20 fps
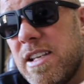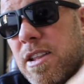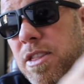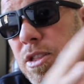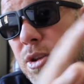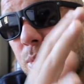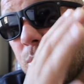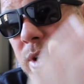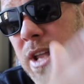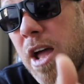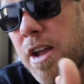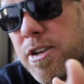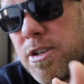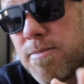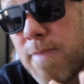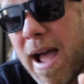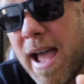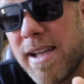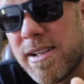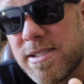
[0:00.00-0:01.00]
to 300
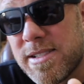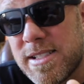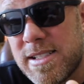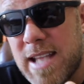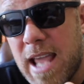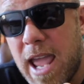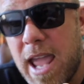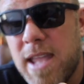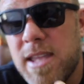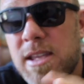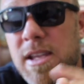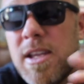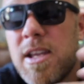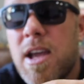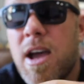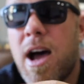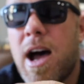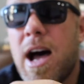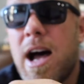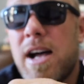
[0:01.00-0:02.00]
miles a day.
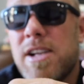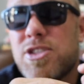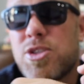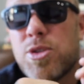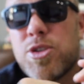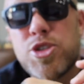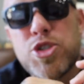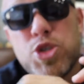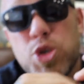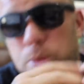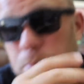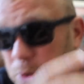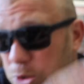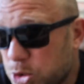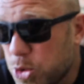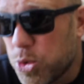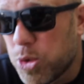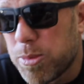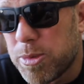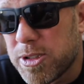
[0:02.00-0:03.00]
So they're super
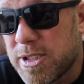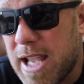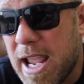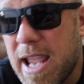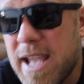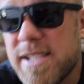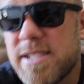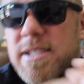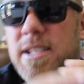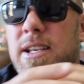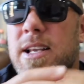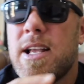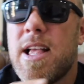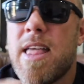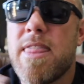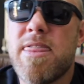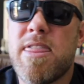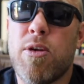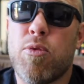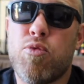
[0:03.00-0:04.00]
doable days.
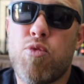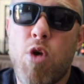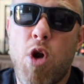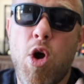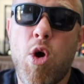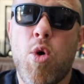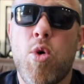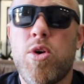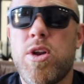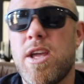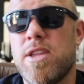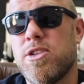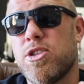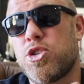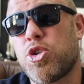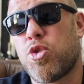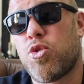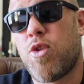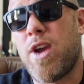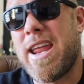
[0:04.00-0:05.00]
The road and the
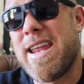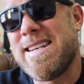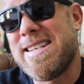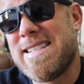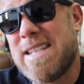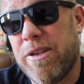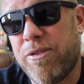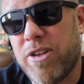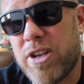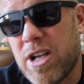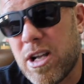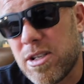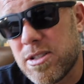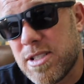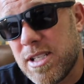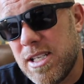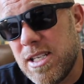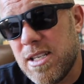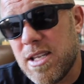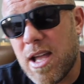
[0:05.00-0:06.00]
terrain
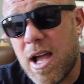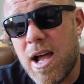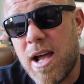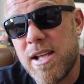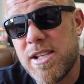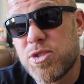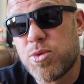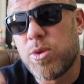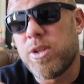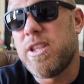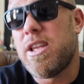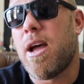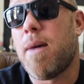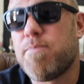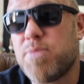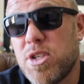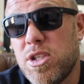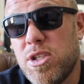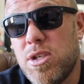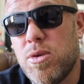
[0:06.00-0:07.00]
difficulty is really
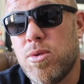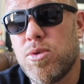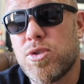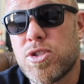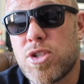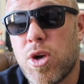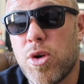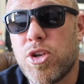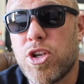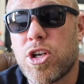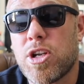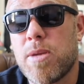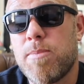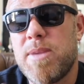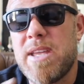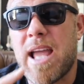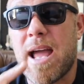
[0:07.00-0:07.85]
up to you. So you're gonna be